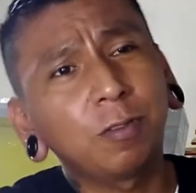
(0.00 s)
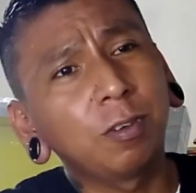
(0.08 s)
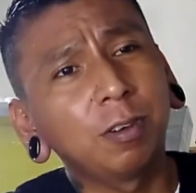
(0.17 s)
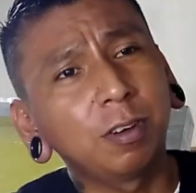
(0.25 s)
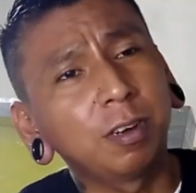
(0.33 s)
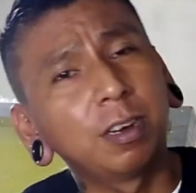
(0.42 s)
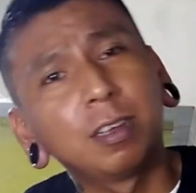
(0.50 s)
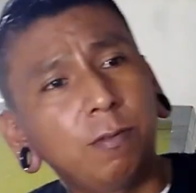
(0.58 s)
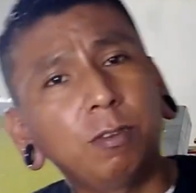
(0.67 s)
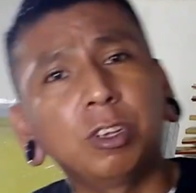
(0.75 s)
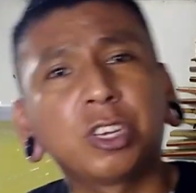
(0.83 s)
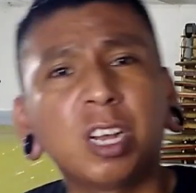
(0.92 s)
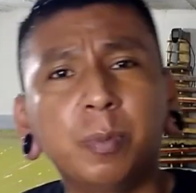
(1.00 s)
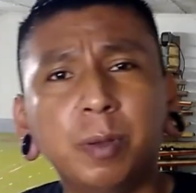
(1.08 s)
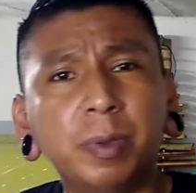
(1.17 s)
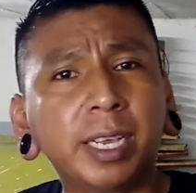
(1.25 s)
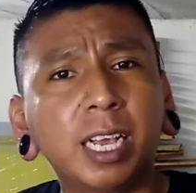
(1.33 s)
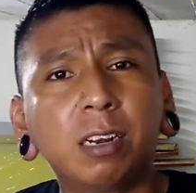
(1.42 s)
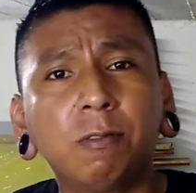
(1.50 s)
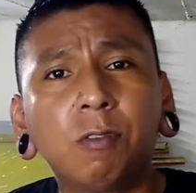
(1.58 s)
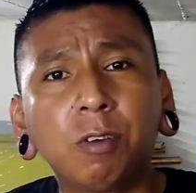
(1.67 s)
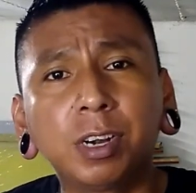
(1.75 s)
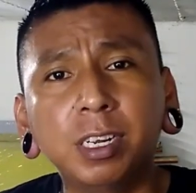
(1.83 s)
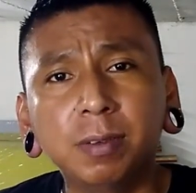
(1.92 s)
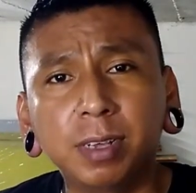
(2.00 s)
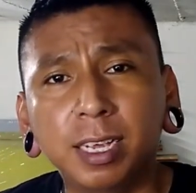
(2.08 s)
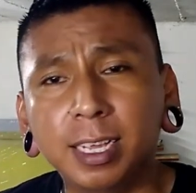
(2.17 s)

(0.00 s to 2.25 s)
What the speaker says: for the shop up in California,